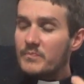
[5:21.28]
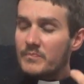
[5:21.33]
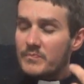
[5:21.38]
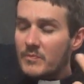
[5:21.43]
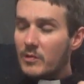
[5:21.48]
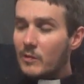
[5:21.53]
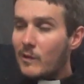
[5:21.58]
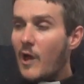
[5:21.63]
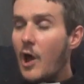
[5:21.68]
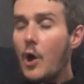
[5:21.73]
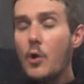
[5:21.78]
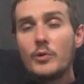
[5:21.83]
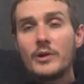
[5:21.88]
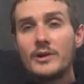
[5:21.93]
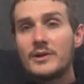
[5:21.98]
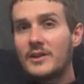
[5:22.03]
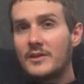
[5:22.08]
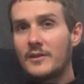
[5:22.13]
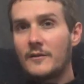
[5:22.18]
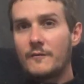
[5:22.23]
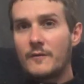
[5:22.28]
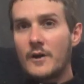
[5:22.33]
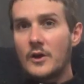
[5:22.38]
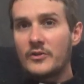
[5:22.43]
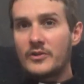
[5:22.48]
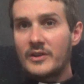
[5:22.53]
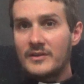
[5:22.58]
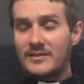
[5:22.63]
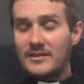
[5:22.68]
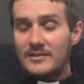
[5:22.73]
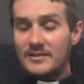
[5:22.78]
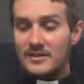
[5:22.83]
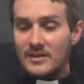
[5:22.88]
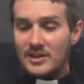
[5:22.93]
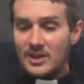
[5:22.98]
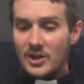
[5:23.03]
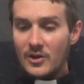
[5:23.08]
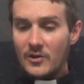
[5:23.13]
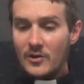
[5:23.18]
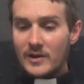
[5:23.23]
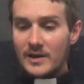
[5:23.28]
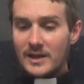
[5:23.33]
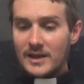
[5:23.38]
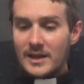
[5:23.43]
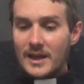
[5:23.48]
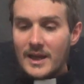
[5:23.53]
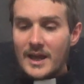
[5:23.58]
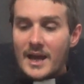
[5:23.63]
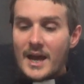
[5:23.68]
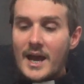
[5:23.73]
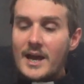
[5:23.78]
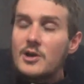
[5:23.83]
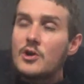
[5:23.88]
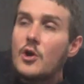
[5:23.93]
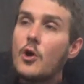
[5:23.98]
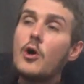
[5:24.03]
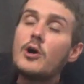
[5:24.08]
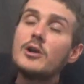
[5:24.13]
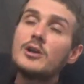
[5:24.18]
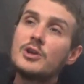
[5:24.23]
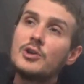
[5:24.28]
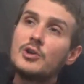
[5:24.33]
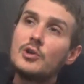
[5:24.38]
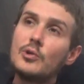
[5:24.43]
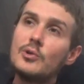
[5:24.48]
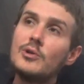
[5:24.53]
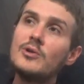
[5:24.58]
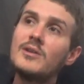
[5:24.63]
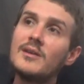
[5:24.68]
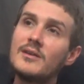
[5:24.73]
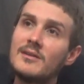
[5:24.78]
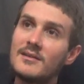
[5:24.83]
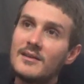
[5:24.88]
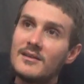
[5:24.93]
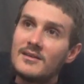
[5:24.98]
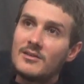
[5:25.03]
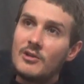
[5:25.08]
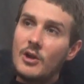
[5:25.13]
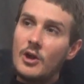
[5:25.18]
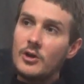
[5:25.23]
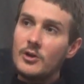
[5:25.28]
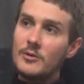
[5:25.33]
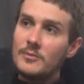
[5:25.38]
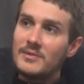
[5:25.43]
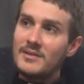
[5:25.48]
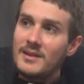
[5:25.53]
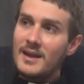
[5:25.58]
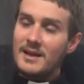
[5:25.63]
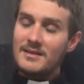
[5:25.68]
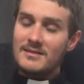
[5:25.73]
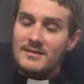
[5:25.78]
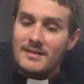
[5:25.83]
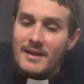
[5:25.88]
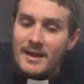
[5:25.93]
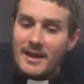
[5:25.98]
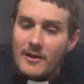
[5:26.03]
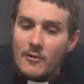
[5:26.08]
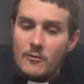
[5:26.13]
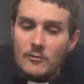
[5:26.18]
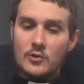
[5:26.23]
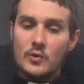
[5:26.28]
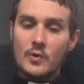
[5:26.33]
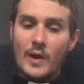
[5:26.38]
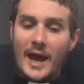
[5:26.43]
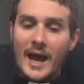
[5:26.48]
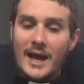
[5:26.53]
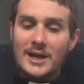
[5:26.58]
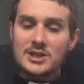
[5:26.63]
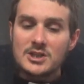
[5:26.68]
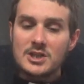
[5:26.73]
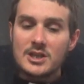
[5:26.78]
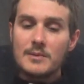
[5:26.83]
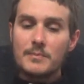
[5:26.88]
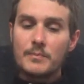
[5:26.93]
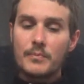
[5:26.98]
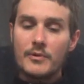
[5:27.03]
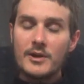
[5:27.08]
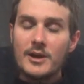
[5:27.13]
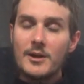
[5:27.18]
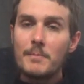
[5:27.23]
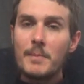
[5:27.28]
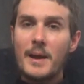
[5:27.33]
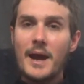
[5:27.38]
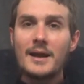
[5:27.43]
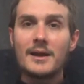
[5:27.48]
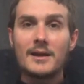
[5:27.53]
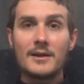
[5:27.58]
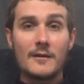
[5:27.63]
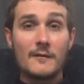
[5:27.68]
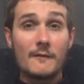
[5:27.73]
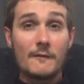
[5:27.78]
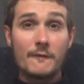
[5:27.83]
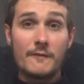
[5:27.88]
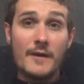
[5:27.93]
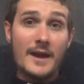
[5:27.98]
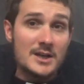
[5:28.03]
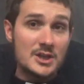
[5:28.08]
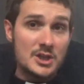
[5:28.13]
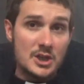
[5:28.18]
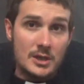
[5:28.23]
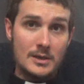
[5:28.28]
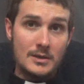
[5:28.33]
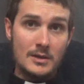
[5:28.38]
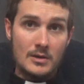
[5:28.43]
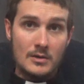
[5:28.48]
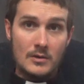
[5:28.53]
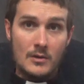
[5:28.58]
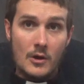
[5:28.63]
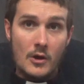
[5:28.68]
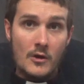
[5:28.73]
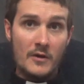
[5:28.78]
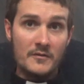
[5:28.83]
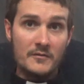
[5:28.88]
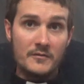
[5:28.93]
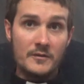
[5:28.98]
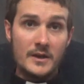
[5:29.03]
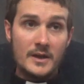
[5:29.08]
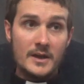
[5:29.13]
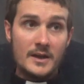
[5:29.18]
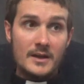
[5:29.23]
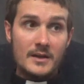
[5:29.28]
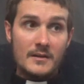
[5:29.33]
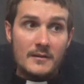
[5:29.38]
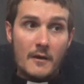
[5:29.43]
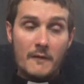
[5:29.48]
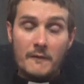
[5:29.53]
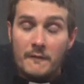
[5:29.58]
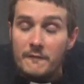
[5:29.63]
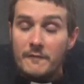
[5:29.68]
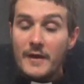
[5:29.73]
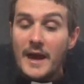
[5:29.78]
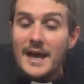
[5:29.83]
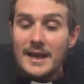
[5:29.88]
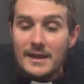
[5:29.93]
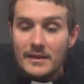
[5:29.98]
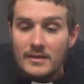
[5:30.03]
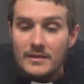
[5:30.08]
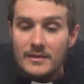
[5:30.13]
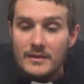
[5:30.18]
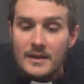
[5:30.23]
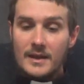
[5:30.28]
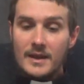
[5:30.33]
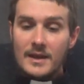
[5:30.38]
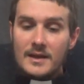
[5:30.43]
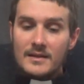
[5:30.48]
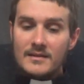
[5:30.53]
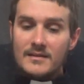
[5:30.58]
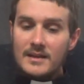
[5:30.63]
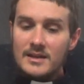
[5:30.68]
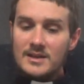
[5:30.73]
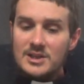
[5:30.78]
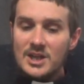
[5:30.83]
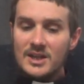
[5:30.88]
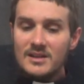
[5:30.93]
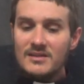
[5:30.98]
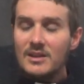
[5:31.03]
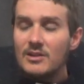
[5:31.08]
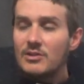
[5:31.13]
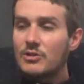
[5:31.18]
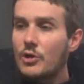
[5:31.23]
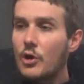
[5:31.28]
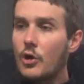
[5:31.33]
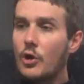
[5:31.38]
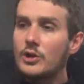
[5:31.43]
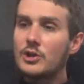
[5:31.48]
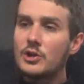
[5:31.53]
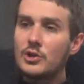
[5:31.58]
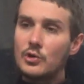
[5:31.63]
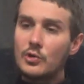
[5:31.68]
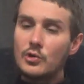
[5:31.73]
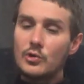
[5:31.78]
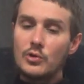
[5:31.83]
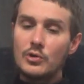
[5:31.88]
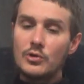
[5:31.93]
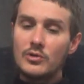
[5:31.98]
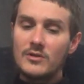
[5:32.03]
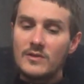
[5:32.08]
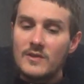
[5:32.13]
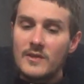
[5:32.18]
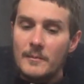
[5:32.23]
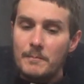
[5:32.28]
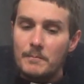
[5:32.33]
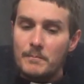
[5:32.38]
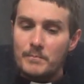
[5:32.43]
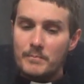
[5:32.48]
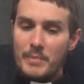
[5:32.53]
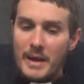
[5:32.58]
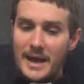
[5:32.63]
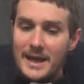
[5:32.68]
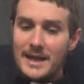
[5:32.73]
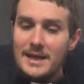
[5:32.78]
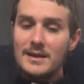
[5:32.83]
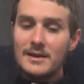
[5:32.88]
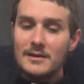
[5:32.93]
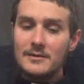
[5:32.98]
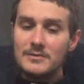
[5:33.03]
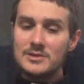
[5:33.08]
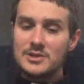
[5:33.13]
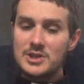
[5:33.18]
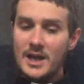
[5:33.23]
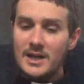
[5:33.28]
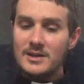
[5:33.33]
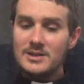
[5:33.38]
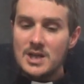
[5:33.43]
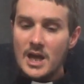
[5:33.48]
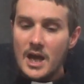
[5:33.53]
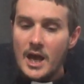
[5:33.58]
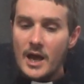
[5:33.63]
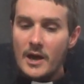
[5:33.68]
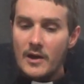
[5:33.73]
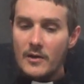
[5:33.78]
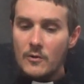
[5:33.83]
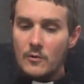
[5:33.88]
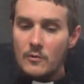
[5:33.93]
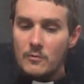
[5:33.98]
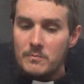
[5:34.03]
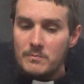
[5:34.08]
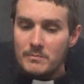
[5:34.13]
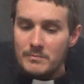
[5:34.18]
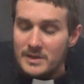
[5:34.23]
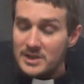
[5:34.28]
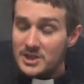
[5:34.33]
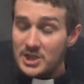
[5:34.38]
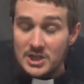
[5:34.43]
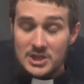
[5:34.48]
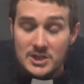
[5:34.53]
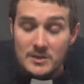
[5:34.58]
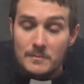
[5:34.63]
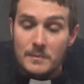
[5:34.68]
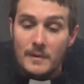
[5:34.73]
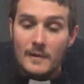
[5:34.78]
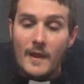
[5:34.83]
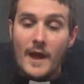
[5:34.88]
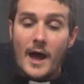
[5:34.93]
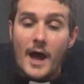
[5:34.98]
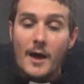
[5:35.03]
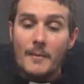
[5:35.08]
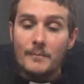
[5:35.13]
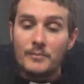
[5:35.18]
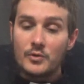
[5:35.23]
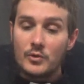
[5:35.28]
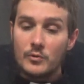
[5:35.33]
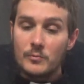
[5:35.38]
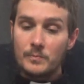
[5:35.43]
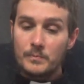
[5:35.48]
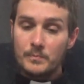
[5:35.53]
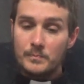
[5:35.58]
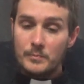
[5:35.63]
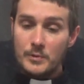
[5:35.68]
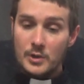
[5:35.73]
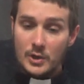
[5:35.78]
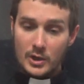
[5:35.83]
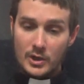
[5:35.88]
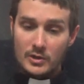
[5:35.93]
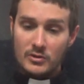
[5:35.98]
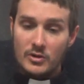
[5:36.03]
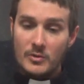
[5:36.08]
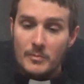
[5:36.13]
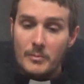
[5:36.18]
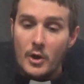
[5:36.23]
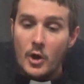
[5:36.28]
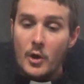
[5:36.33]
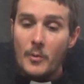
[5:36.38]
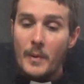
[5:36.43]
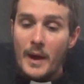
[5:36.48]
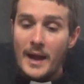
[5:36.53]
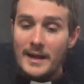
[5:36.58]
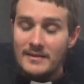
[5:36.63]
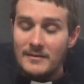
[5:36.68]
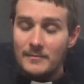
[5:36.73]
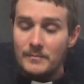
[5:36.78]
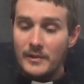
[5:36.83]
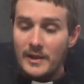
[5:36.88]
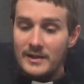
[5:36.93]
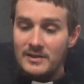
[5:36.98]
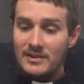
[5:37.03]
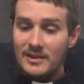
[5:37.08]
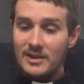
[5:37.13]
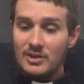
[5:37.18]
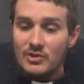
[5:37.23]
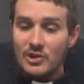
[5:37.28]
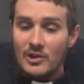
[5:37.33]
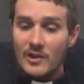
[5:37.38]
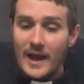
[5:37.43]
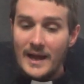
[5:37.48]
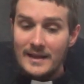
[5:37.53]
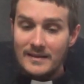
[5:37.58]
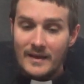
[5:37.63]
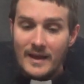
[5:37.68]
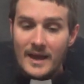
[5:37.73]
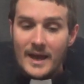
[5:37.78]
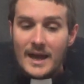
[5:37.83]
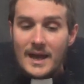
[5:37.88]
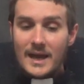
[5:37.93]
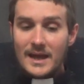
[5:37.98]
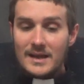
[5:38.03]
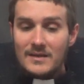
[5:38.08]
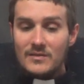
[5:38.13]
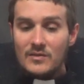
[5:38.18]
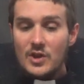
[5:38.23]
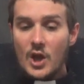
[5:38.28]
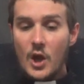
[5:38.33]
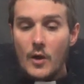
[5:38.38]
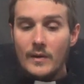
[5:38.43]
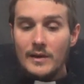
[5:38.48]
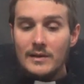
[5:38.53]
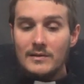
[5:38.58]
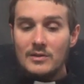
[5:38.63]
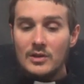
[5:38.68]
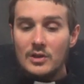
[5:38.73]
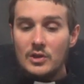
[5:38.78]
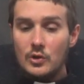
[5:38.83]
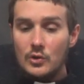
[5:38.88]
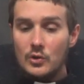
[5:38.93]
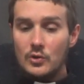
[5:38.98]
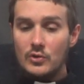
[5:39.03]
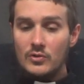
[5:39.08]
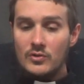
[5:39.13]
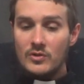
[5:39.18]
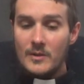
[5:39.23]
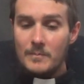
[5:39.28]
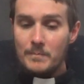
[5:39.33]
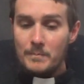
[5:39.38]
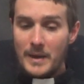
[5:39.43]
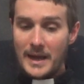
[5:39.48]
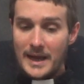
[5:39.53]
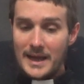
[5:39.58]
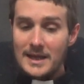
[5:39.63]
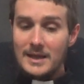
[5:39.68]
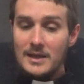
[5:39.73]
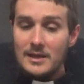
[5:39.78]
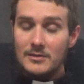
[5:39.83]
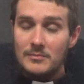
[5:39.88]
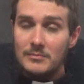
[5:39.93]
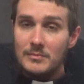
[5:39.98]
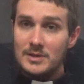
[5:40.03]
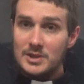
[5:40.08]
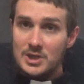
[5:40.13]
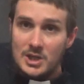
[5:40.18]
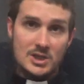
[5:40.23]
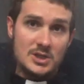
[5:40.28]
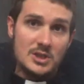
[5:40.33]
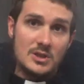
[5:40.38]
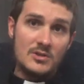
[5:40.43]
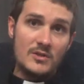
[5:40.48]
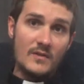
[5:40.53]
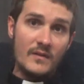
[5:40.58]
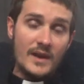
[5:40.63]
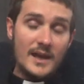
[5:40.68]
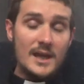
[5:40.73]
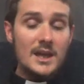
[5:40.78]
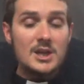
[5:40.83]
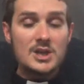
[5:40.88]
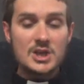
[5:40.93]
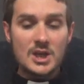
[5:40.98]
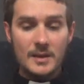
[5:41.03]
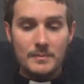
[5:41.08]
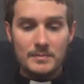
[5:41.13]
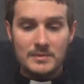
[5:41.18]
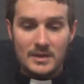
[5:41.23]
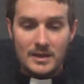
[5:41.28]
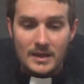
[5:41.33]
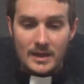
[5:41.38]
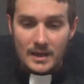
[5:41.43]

lulled into this false sense of security. And God uses this circumstance now to actually bring about a confession of faith. See, just as God used the pagan Gentile magician Balaam to curse the Moabites and bless the Israelites, he's going to use the pagan magicians of Egypt